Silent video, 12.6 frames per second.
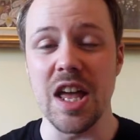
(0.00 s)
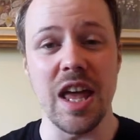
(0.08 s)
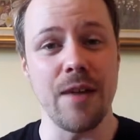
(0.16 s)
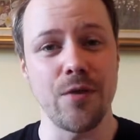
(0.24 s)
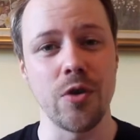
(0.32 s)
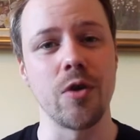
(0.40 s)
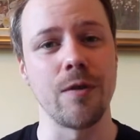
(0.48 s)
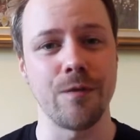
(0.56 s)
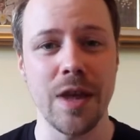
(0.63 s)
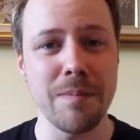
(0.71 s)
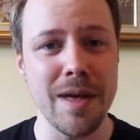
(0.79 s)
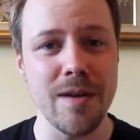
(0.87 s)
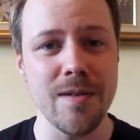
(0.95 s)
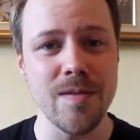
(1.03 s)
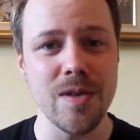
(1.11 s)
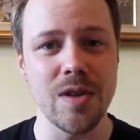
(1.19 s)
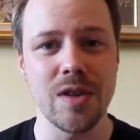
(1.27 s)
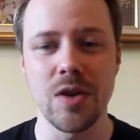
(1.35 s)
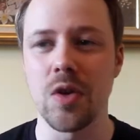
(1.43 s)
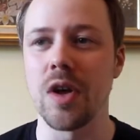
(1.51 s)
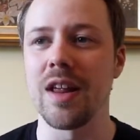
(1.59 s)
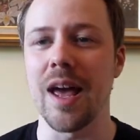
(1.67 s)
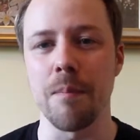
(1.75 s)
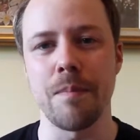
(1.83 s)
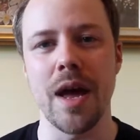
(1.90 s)
If you're a female, you could
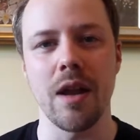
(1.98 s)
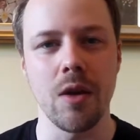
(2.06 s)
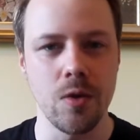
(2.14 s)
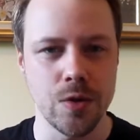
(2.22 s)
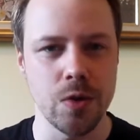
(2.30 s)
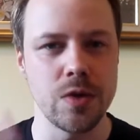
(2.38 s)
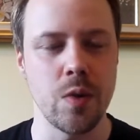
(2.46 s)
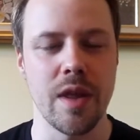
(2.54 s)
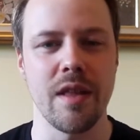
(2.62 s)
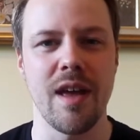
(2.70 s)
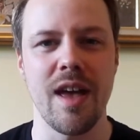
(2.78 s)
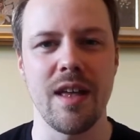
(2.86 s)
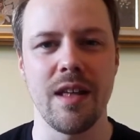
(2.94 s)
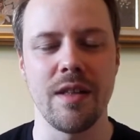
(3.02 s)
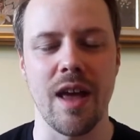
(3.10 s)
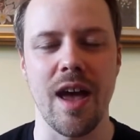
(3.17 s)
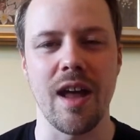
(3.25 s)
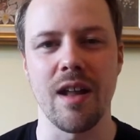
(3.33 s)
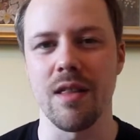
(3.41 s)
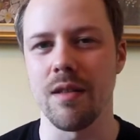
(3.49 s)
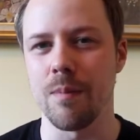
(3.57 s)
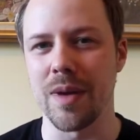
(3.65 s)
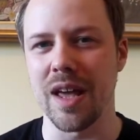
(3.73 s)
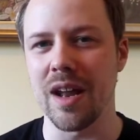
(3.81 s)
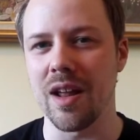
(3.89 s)
get Benny, who shoots you in the head at the
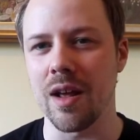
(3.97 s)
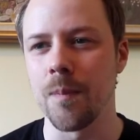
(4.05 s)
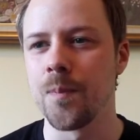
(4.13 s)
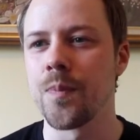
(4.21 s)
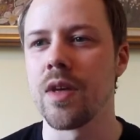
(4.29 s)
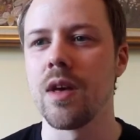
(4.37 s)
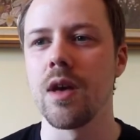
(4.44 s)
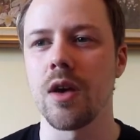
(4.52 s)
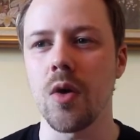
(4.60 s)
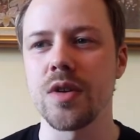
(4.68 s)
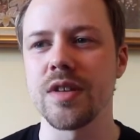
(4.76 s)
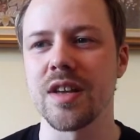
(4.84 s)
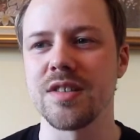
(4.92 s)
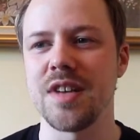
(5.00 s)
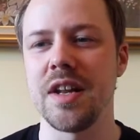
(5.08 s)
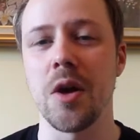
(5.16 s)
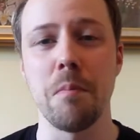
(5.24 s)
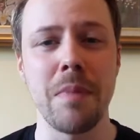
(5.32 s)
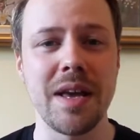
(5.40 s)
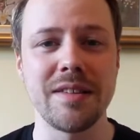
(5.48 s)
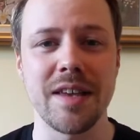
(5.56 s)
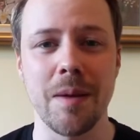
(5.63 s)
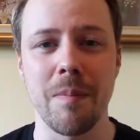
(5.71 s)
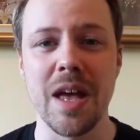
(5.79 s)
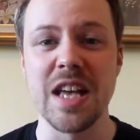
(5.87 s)
beginning, go to the casino, meet
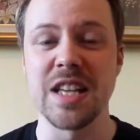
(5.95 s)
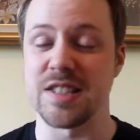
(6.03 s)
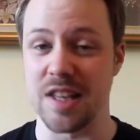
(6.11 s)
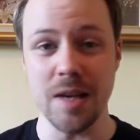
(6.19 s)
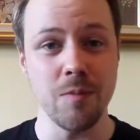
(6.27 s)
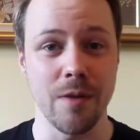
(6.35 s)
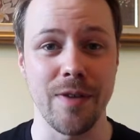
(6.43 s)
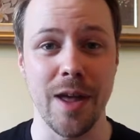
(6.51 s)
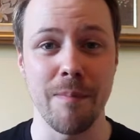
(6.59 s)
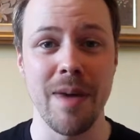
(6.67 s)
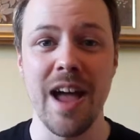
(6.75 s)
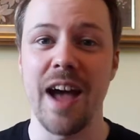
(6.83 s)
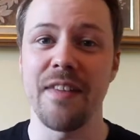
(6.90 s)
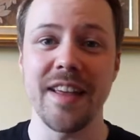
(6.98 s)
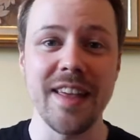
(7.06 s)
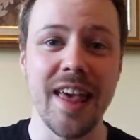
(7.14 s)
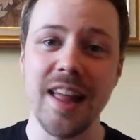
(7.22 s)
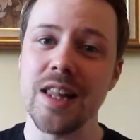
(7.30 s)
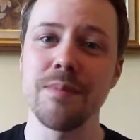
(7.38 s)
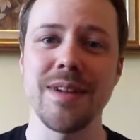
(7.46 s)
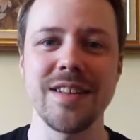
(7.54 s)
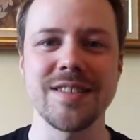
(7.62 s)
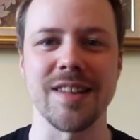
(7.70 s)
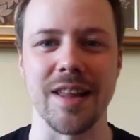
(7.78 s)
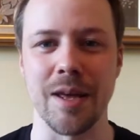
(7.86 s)
him, sleep with him, and then kill him in
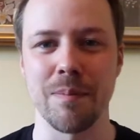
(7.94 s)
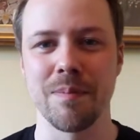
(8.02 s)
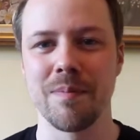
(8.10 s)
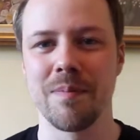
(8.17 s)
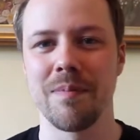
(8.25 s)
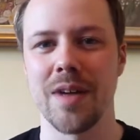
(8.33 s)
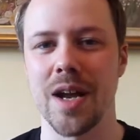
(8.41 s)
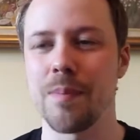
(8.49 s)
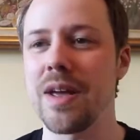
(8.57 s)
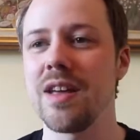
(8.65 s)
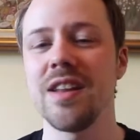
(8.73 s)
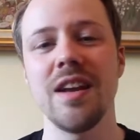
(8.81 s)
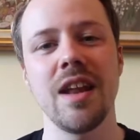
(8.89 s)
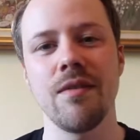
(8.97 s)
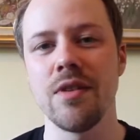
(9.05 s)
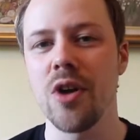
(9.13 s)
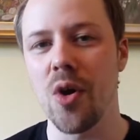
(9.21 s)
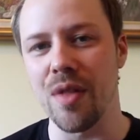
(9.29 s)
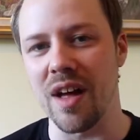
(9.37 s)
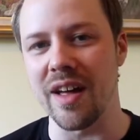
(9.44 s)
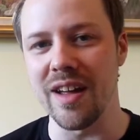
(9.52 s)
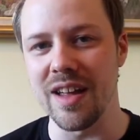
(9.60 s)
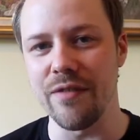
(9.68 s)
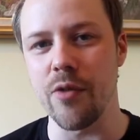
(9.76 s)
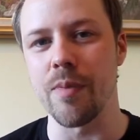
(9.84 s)
his sleep. And I bet you didn't even know
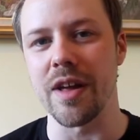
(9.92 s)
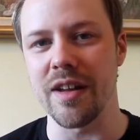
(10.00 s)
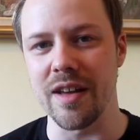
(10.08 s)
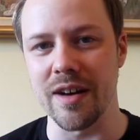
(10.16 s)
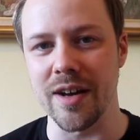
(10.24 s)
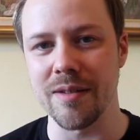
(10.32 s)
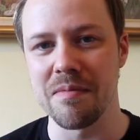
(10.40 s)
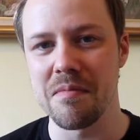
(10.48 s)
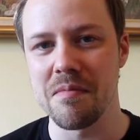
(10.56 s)
that if you played a guy.